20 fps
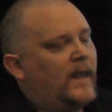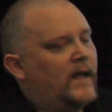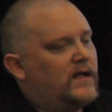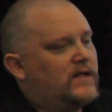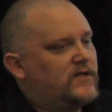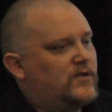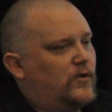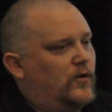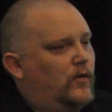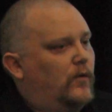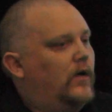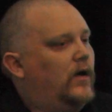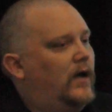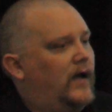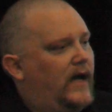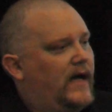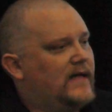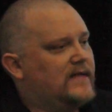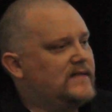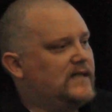So
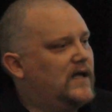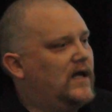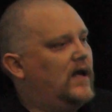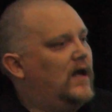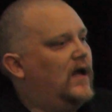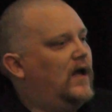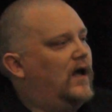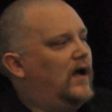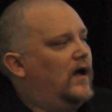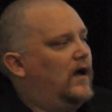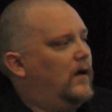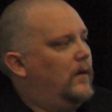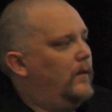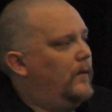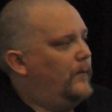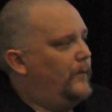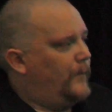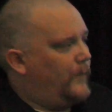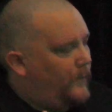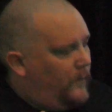as
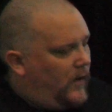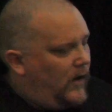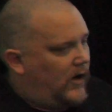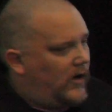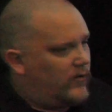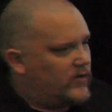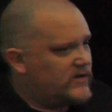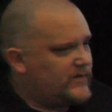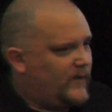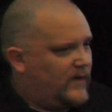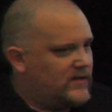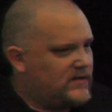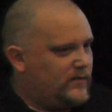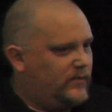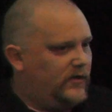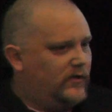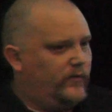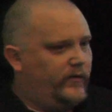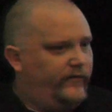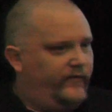our
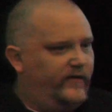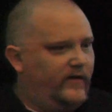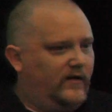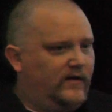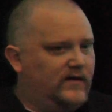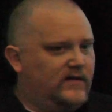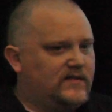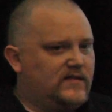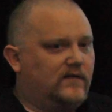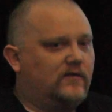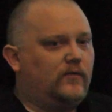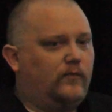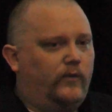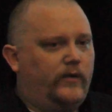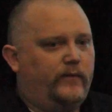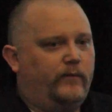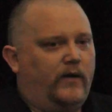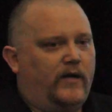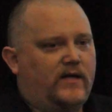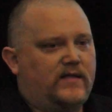responsibility, we feel, is
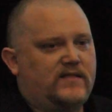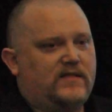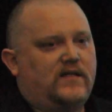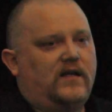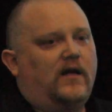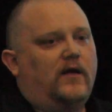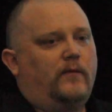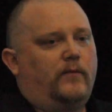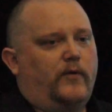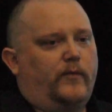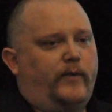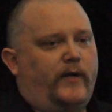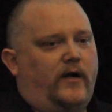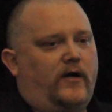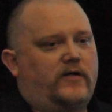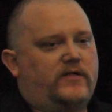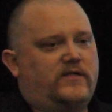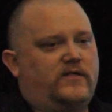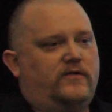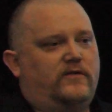we must prepare
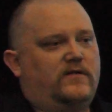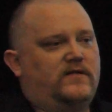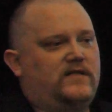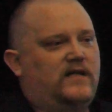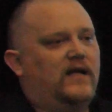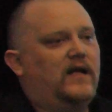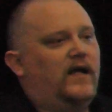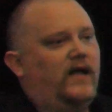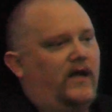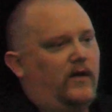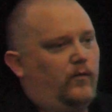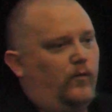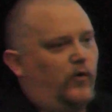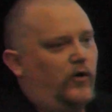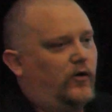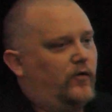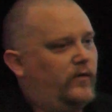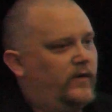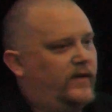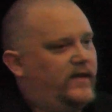our students and
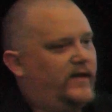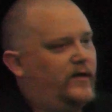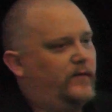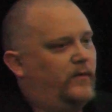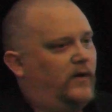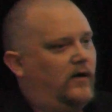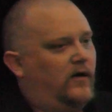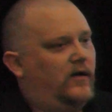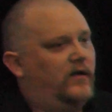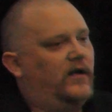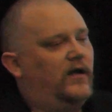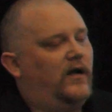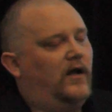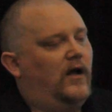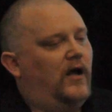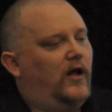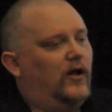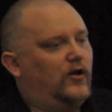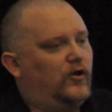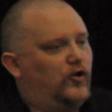work with them on
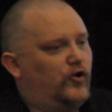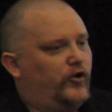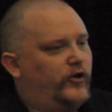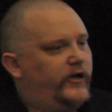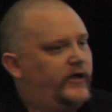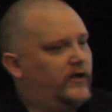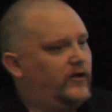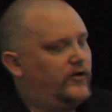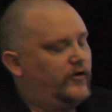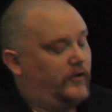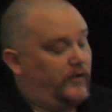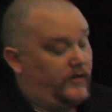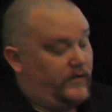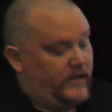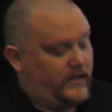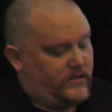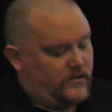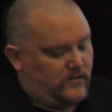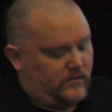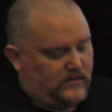learning good
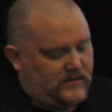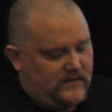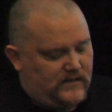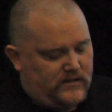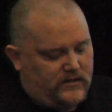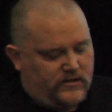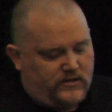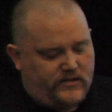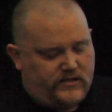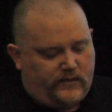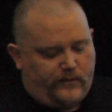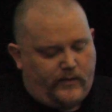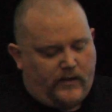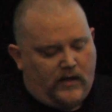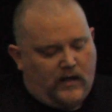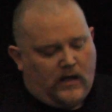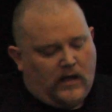digital citizenship.